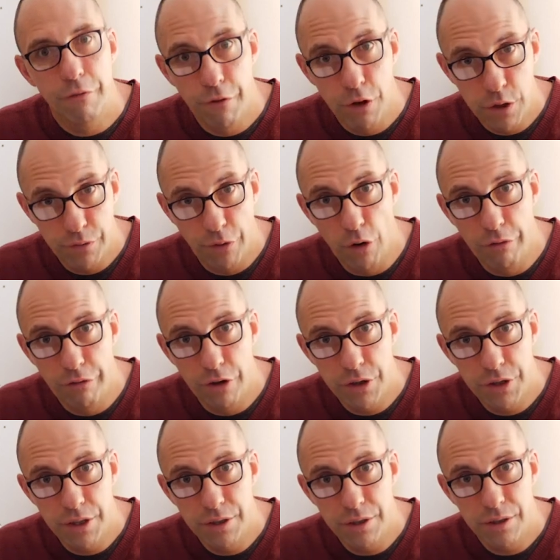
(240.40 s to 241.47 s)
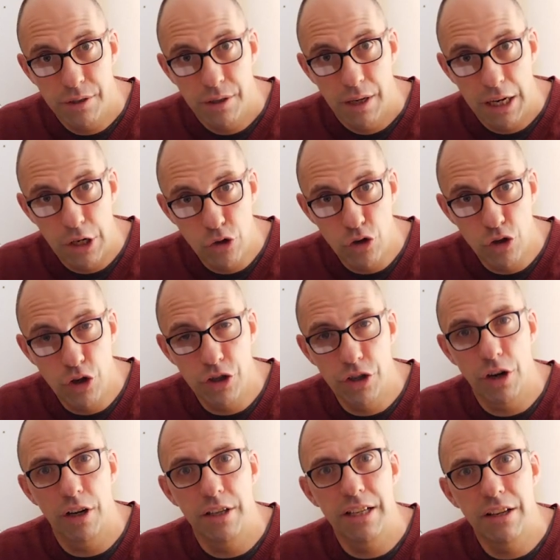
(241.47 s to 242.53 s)
first 4 verses introduce
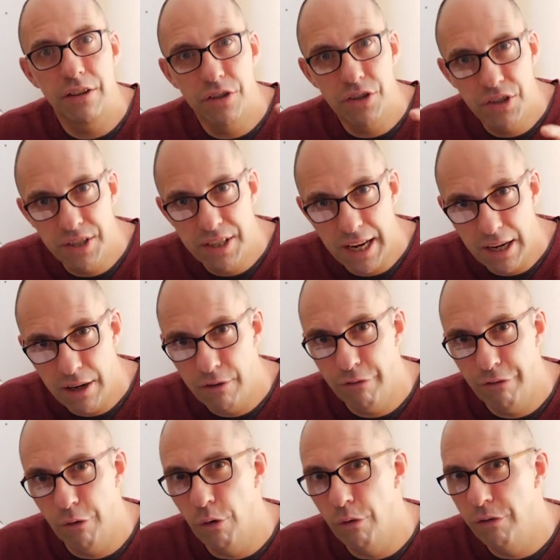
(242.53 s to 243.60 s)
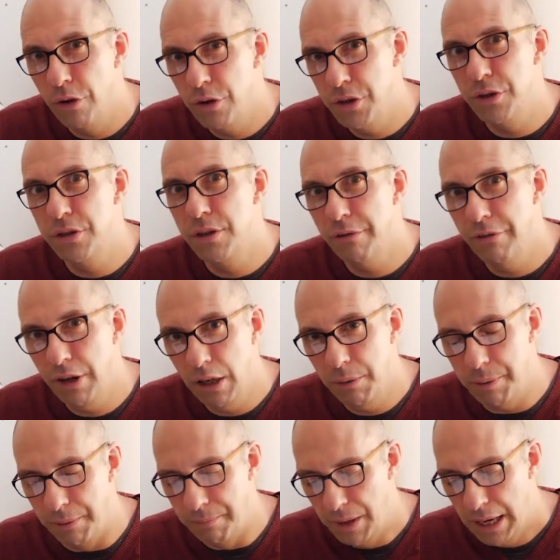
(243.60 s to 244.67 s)
an idea. The second 4 verses
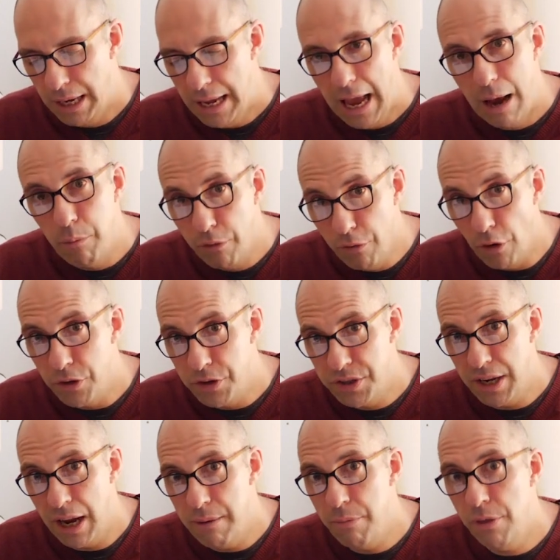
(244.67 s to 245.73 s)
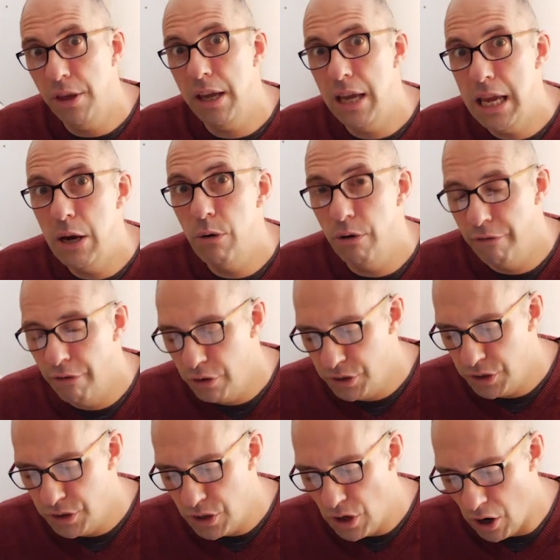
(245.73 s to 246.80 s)
develop it. And we've got the same thing here in
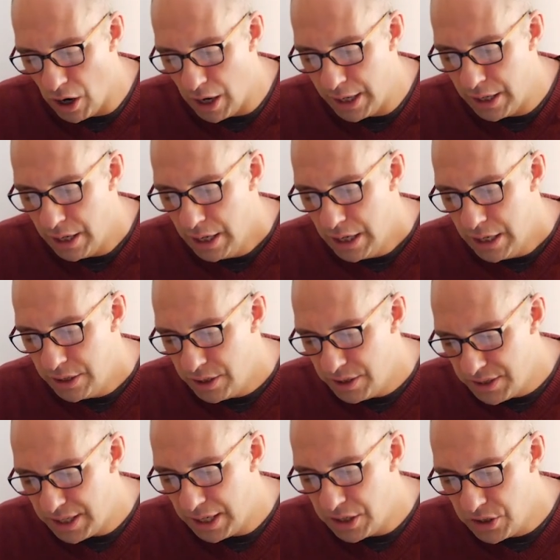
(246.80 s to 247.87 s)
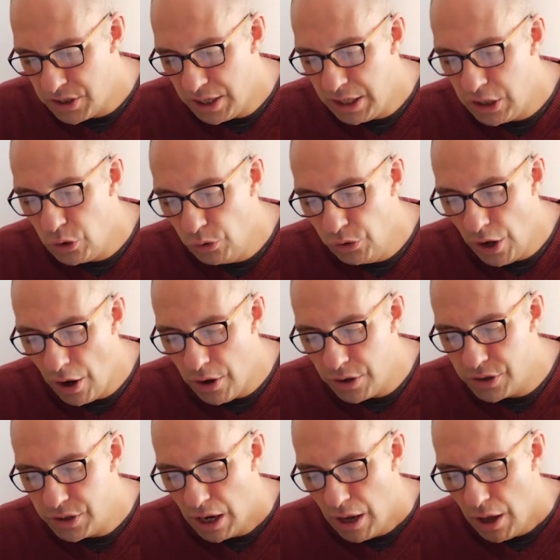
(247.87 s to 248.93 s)
verses 9 to 16. You'll
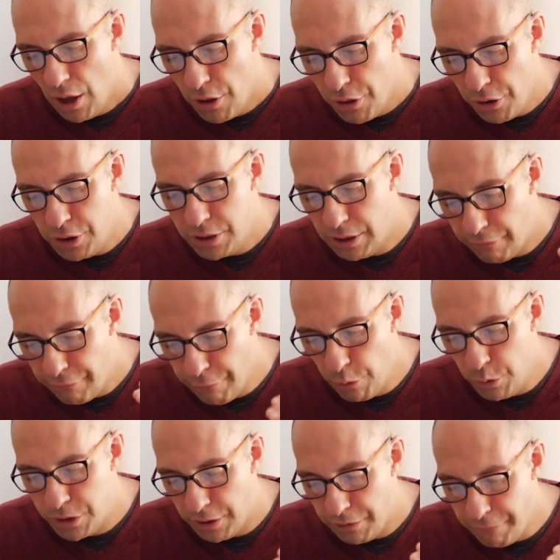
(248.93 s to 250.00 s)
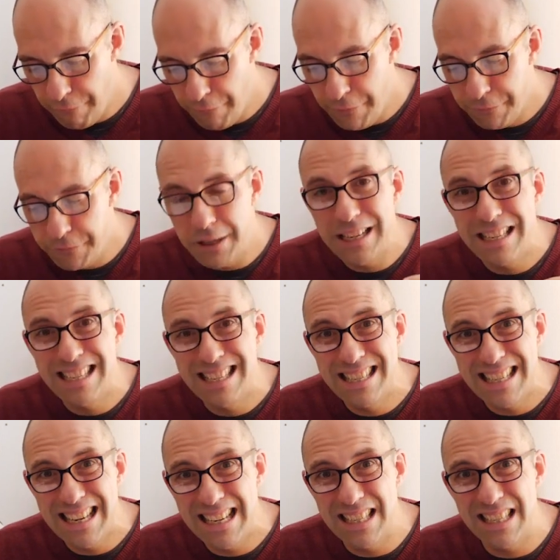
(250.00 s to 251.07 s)
notice 13, 14, 15,
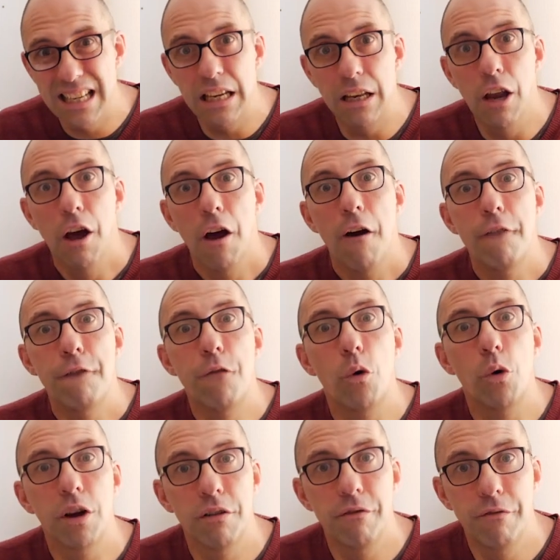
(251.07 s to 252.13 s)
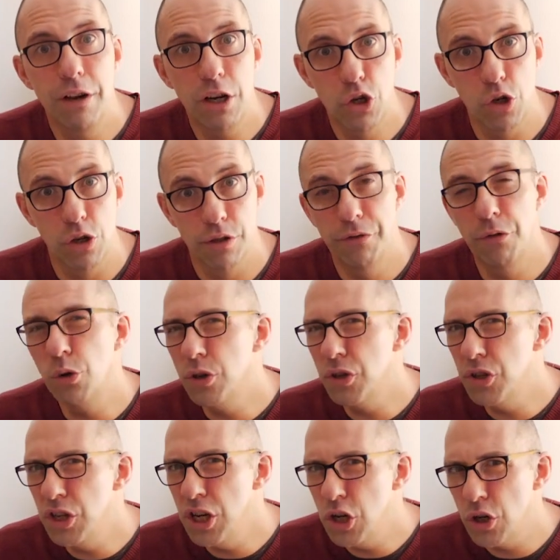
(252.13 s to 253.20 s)
16, 4 convictions, 4
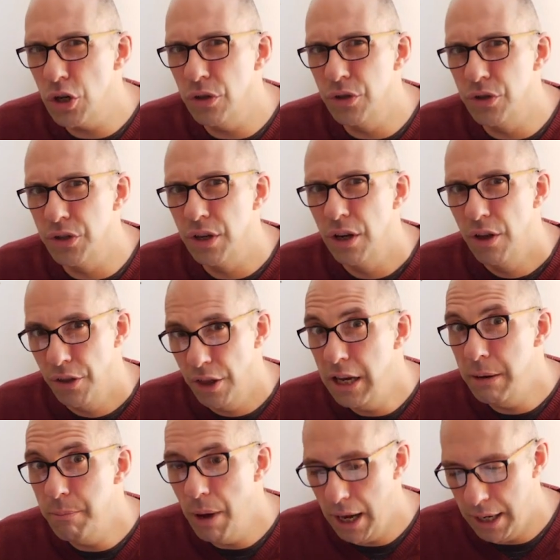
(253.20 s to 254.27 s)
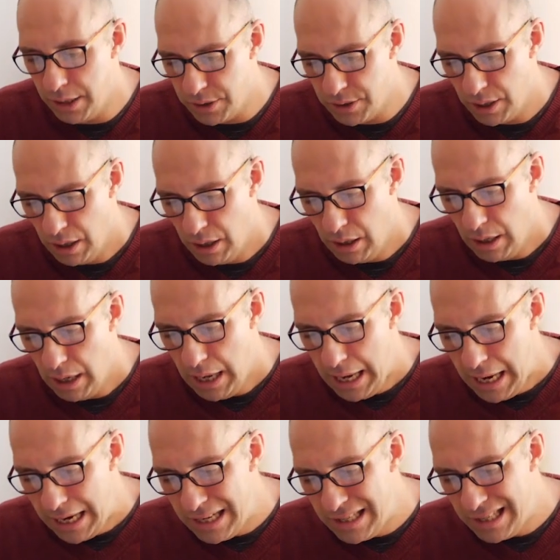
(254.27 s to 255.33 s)
decisions that he makes.
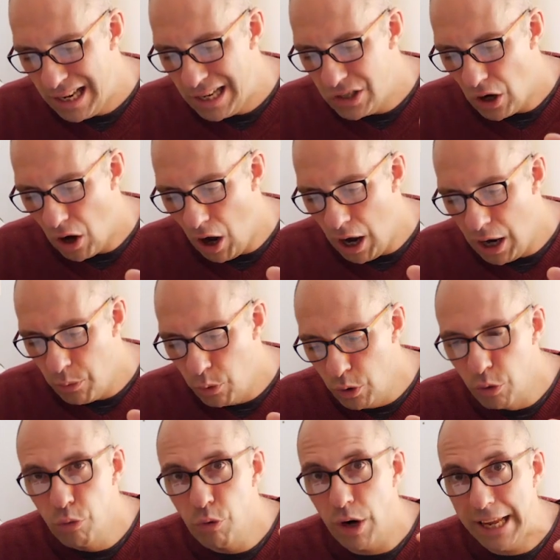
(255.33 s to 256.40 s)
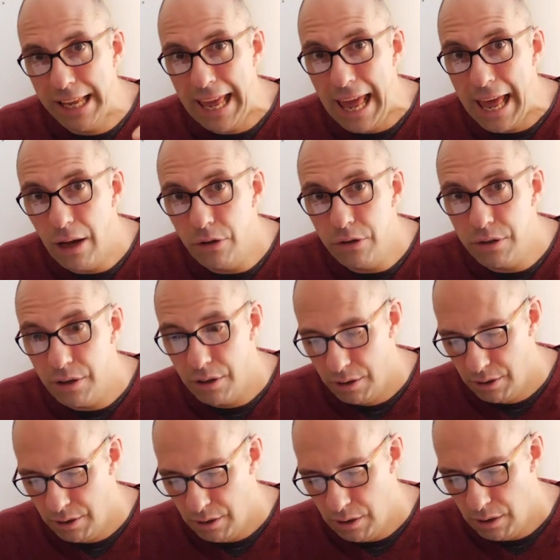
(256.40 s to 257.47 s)
He says, I will recount,
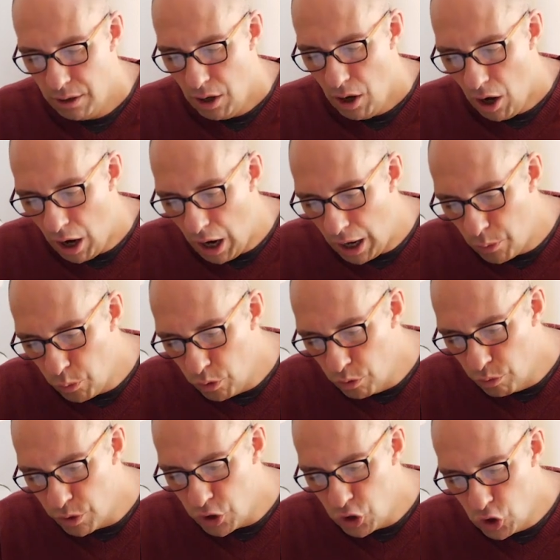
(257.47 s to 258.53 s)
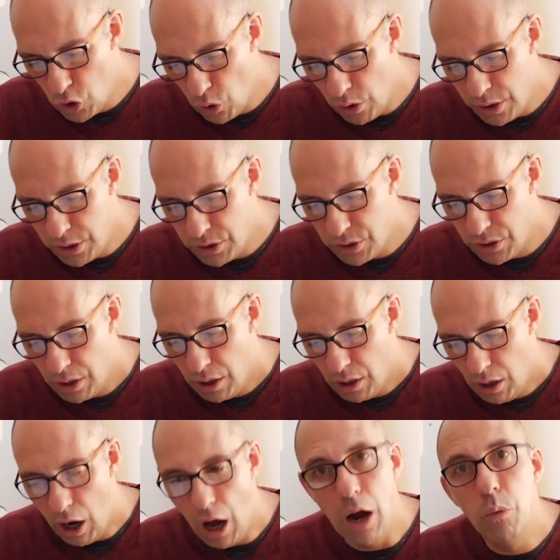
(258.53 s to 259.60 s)
I will rejoice,
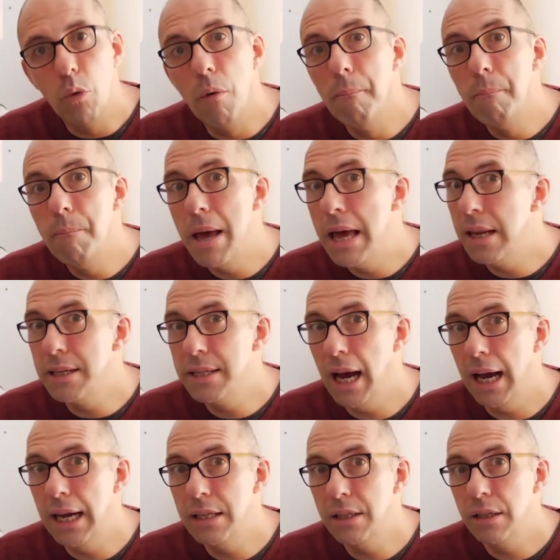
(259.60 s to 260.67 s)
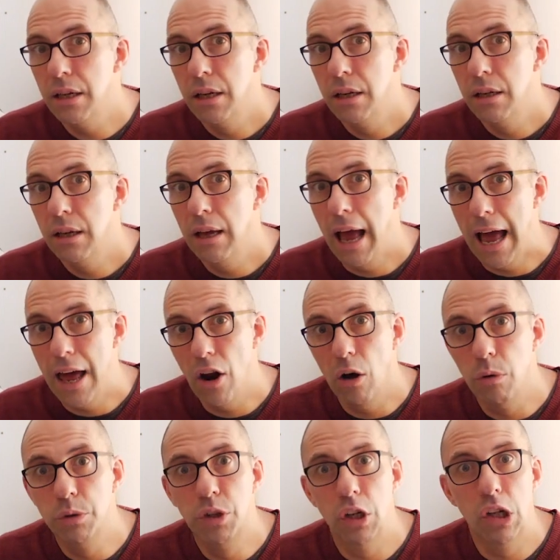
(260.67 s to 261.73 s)
I will meditate, and I
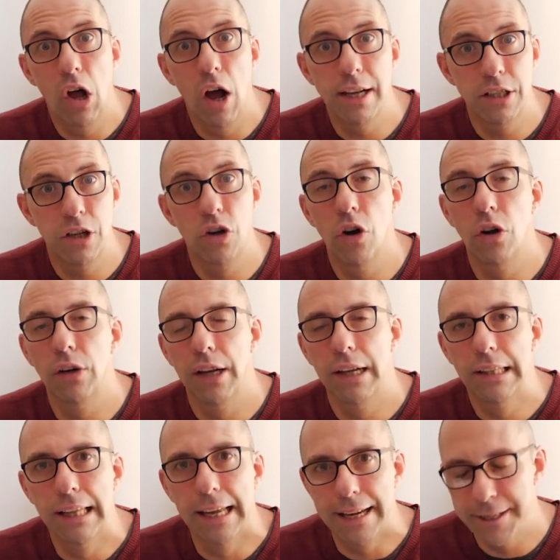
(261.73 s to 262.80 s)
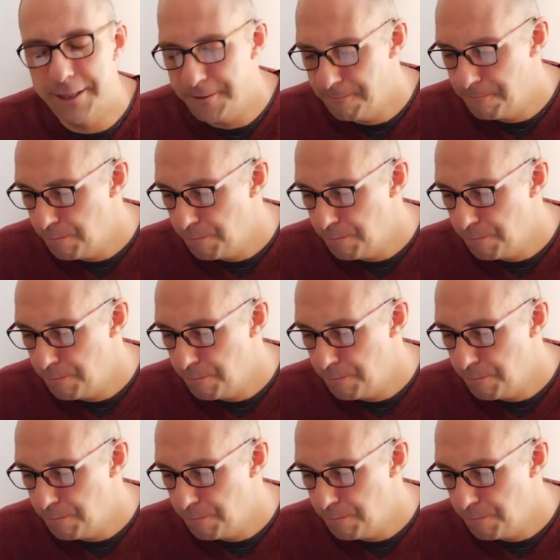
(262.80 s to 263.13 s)
will delight and not neglect.